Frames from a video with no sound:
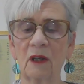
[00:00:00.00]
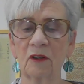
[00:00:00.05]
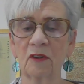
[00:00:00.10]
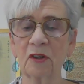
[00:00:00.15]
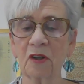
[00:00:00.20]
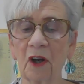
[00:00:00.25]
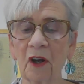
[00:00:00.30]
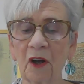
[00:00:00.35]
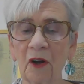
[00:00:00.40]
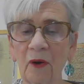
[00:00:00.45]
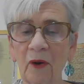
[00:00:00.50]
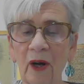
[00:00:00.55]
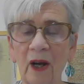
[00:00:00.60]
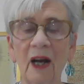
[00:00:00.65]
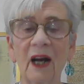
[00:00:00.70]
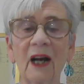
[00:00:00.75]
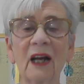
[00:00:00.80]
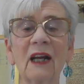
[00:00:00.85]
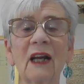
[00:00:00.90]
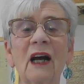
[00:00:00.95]
So
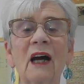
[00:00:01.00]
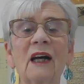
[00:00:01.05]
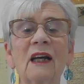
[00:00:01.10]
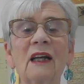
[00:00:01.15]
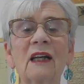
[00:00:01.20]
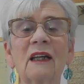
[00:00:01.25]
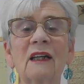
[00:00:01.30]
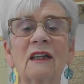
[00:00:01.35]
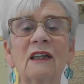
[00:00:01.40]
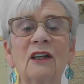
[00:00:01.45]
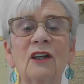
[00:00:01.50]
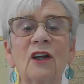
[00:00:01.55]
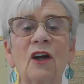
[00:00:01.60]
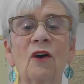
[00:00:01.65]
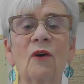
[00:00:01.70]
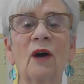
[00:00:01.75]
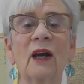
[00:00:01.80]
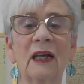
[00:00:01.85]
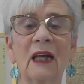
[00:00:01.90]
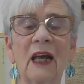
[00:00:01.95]

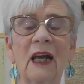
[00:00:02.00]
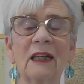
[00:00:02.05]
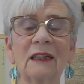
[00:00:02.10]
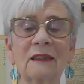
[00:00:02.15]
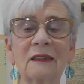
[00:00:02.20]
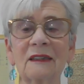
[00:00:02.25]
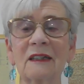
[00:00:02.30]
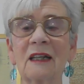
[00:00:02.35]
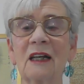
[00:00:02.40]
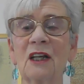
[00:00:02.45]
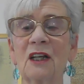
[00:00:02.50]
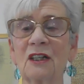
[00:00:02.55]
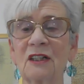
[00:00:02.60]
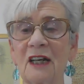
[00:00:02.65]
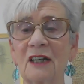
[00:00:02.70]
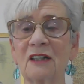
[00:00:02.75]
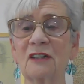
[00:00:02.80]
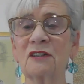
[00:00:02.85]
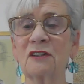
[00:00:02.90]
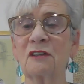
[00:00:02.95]
I can
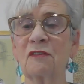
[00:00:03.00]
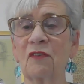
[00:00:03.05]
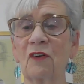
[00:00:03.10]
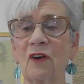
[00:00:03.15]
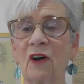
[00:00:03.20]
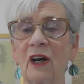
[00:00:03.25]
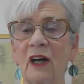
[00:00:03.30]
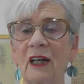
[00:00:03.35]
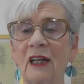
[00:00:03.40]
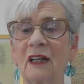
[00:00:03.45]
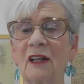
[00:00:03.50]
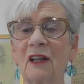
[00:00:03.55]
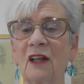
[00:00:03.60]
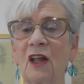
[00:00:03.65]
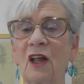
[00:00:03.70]
testify